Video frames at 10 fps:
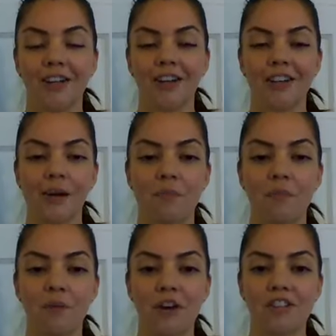Good. A
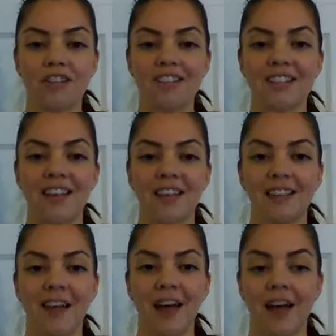couple more just
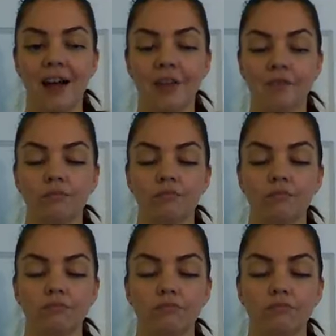like that.